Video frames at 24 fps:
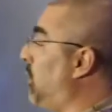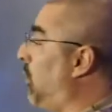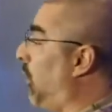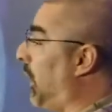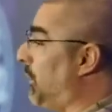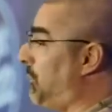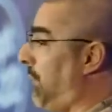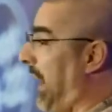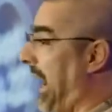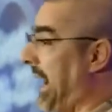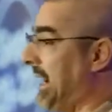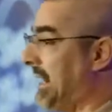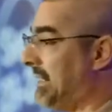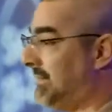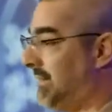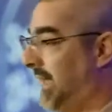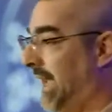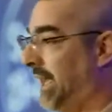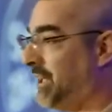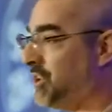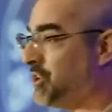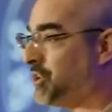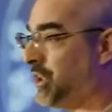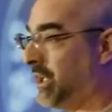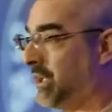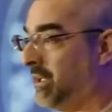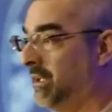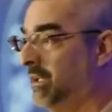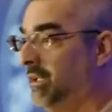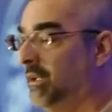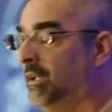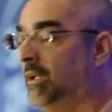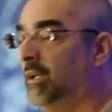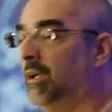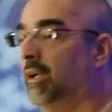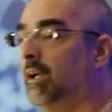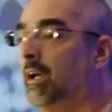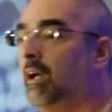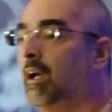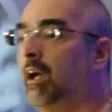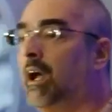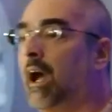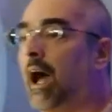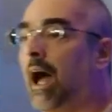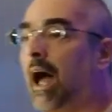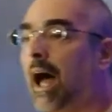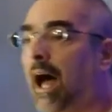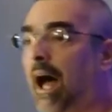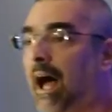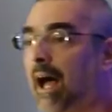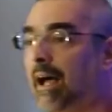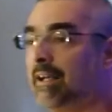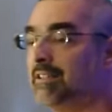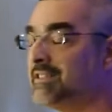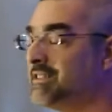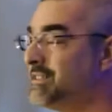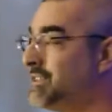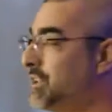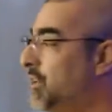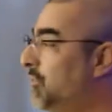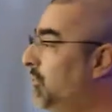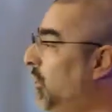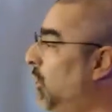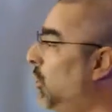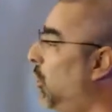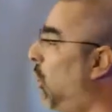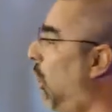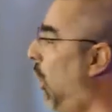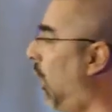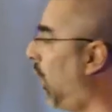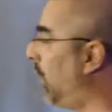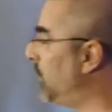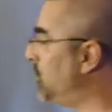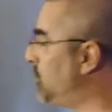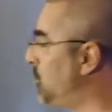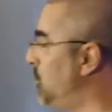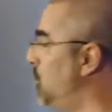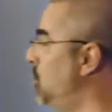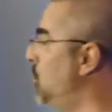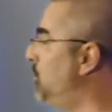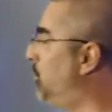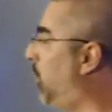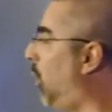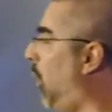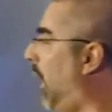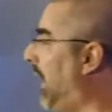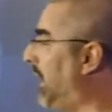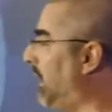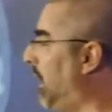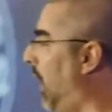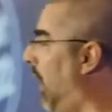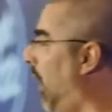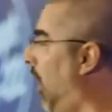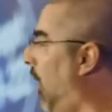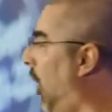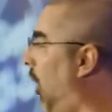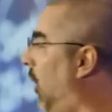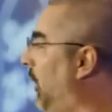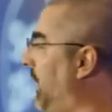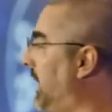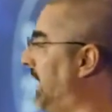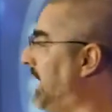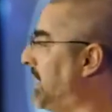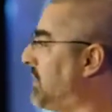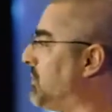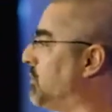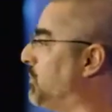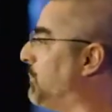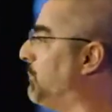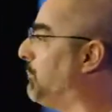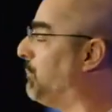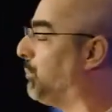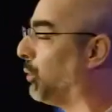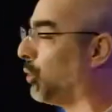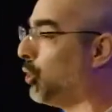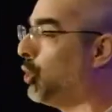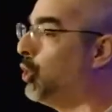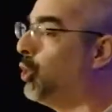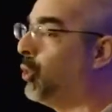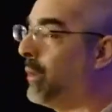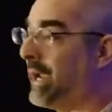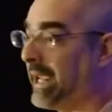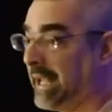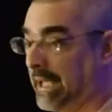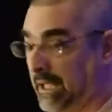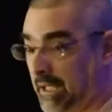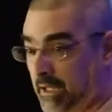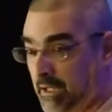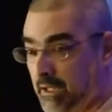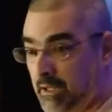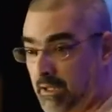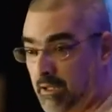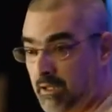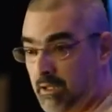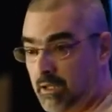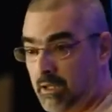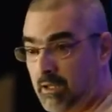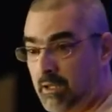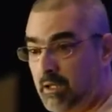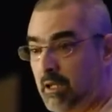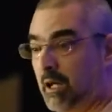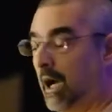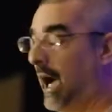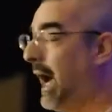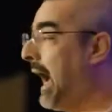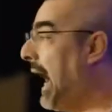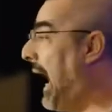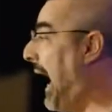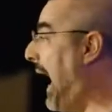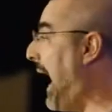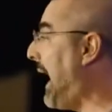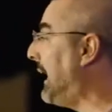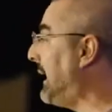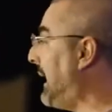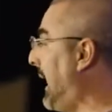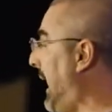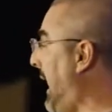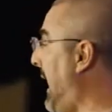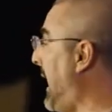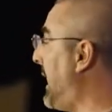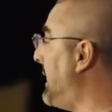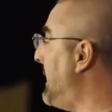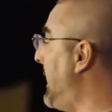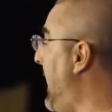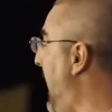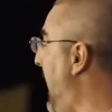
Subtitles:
who are paying attention, Civil War 2.0 is brewing, hot and